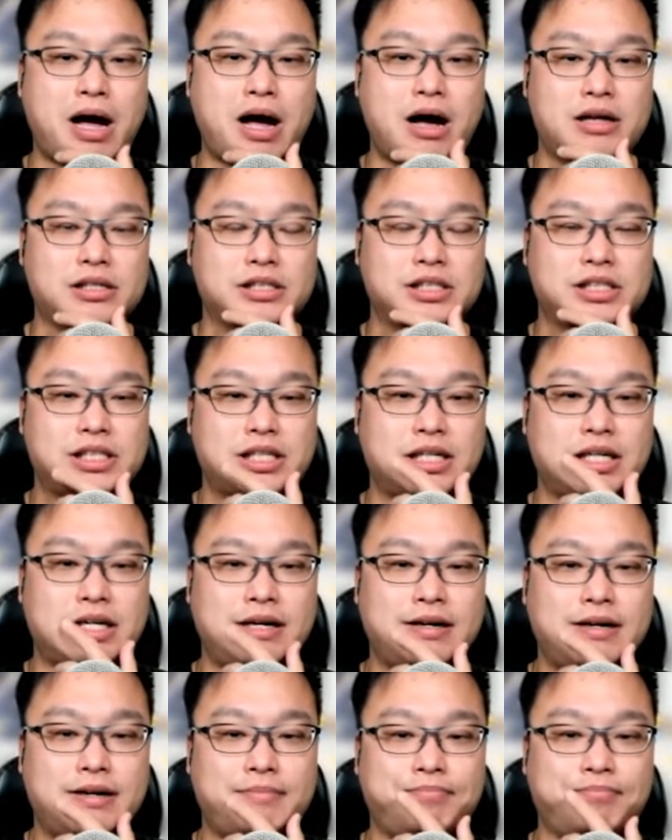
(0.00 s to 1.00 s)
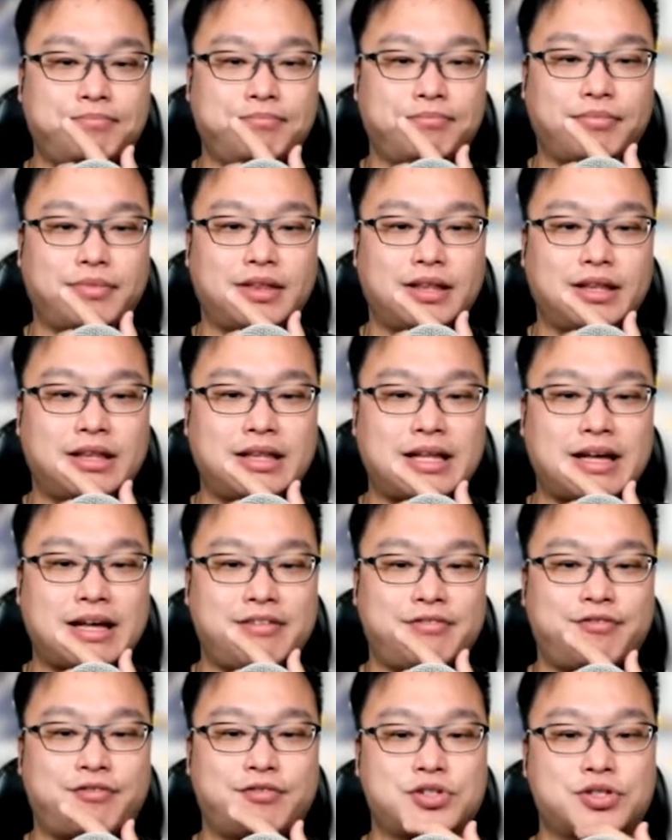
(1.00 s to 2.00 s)
in the past,
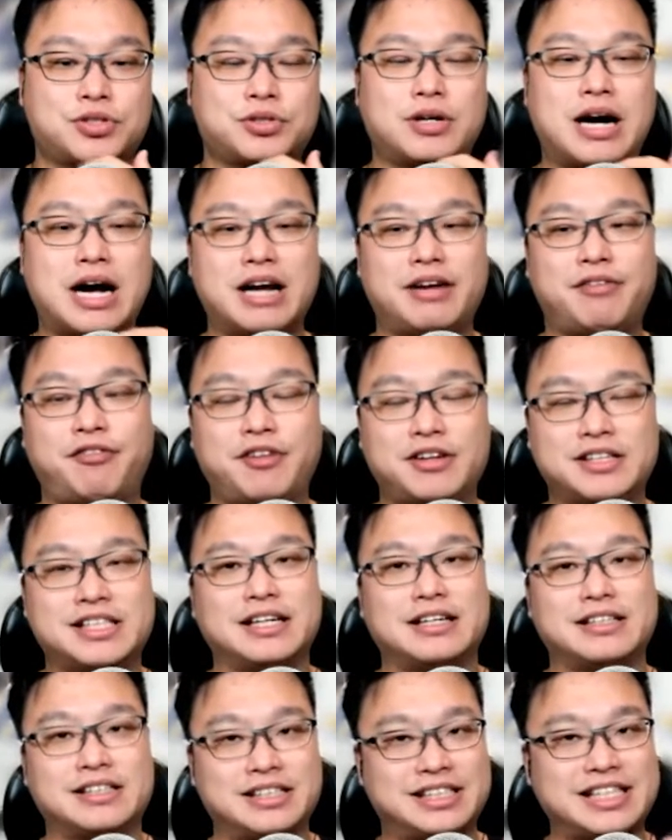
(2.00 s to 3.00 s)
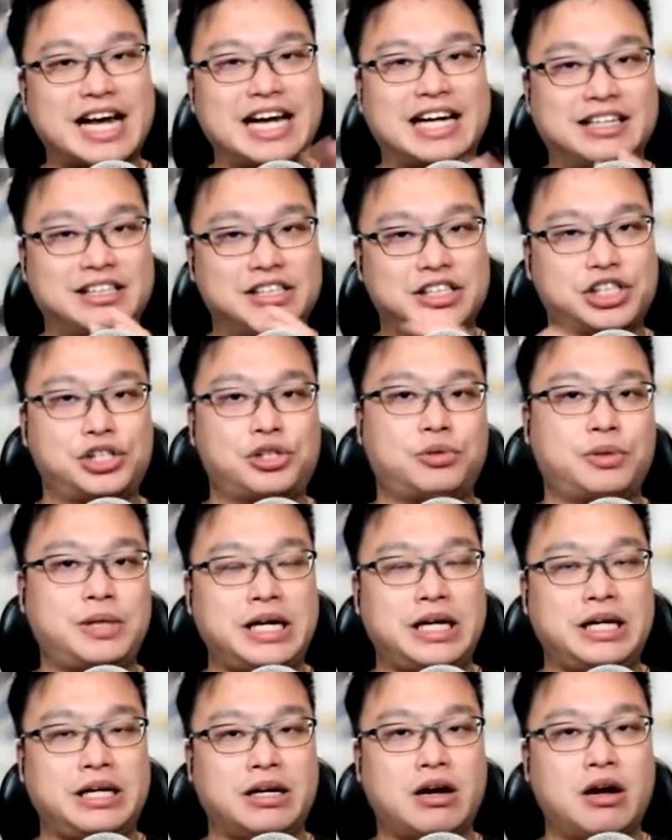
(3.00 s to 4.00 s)
they've tried fitting a second
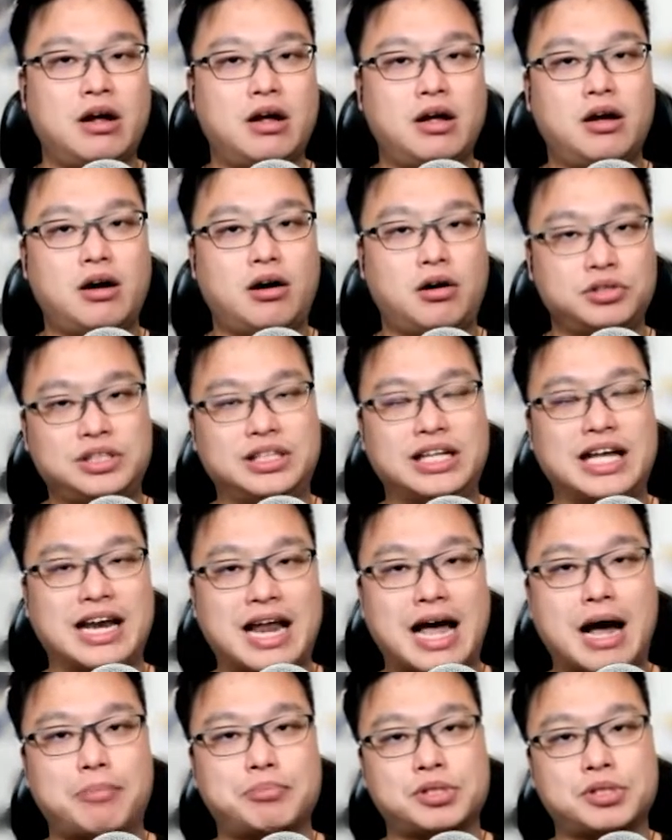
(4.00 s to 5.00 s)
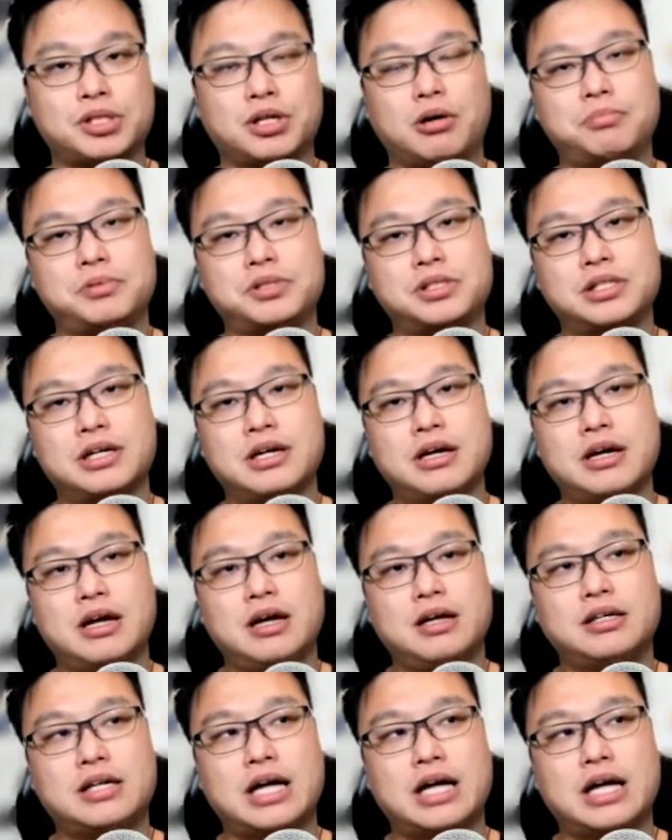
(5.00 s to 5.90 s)
screen onto their laptops.